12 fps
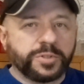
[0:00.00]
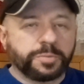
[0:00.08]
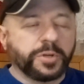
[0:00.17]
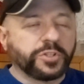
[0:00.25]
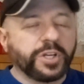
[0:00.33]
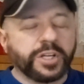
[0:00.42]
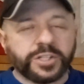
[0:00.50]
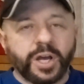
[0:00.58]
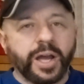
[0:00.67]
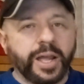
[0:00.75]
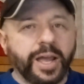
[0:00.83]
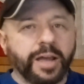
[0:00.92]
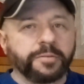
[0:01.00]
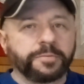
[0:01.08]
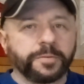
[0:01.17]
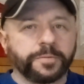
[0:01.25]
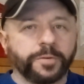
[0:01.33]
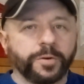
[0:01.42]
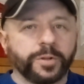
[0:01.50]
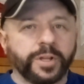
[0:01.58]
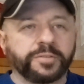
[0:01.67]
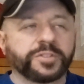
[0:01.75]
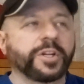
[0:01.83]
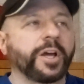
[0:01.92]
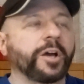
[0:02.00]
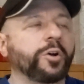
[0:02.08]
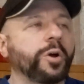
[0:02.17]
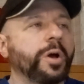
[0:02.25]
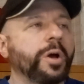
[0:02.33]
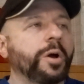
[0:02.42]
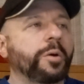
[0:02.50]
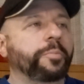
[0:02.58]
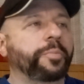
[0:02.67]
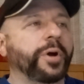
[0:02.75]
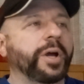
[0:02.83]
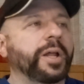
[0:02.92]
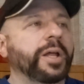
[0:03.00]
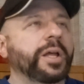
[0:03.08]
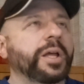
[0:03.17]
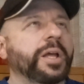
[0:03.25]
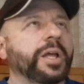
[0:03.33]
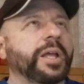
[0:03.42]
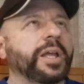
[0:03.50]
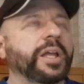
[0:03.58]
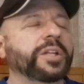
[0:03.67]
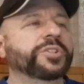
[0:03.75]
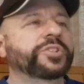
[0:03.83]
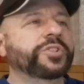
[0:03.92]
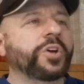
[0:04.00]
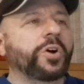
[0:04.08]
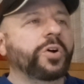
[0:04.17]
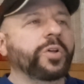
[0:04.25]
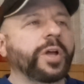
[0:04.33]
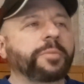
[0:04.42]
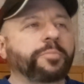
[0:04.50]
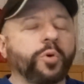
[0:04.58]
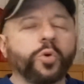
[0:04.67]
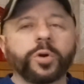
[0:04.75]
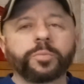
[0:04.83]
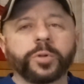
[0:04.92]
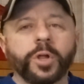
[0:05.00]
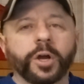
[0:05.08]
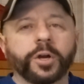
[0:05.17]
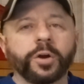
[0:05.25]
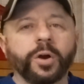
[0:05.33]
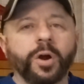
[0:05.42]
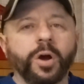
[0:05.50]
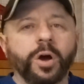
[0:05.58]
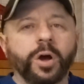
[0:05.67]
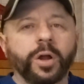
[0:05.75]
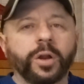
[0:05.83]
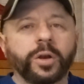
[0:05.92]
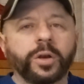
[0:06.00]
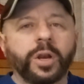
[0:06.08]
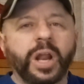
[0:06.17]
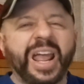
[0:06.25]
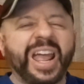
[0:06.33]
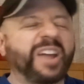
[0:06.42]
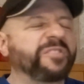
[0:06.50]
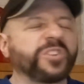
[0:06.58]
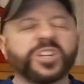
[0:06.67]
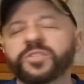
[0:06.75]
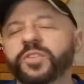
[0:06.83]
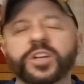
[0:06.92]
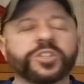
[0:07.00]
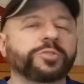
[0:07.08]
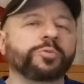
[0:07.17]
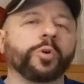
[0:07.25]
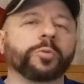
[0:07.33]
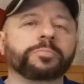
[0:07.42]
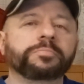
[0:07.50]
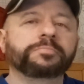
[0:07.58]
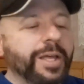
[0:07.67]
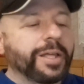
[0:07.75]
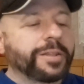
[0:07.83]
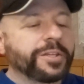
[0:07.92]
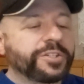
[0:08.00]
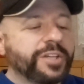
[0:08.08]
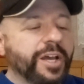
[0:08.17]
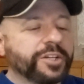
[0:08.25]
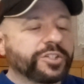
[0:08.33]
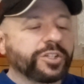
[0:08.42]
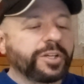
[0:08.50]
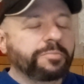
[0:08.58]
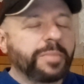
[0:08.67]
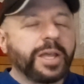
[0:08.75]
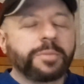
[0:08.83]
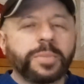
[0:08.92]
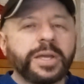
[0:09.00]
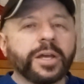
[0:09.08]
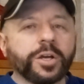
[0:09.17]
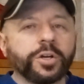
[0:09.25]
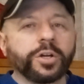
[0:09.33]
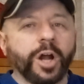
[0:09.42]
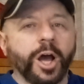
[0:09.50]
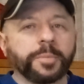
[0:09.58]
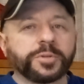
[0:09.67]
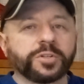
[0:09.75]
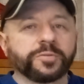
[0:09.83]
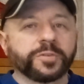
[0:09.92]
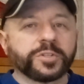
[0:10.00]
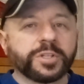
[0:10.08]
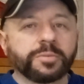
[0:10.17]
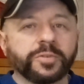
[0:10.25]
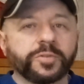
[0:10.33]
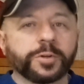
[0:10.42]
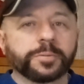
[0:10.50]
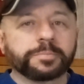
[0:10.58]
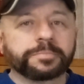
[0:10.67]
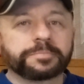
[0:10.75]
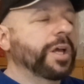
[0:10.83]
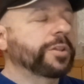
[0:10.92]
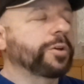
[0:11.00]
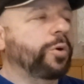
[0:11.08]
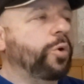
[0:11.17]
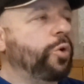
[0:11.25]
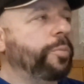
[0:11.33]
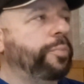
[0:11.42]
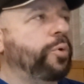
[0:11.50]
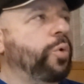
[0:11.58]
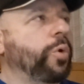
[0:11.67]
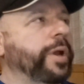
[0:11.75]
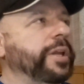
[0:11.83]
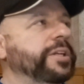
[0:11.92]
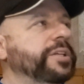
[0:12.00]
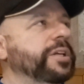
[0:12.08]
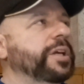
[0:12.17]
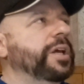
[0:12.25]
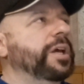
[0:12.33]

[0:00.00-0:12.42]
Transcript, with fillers: especially as I have for a lifestyle. But install a porn blocker on every device you own. This actually may be a good option for some of you. The whole point